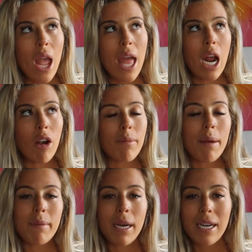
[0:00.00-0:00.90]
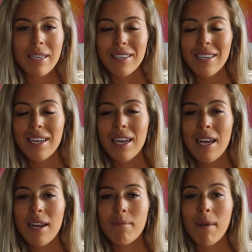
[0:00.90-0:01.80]
and I remember
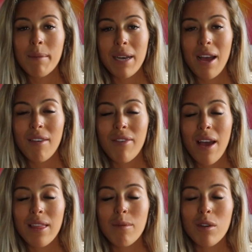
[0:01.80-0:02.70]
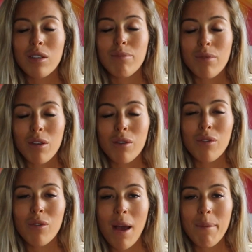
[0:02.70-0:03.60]
Mum and I found the most
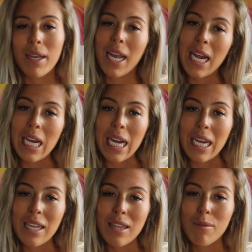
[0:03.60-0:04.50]
beautiful white bikini,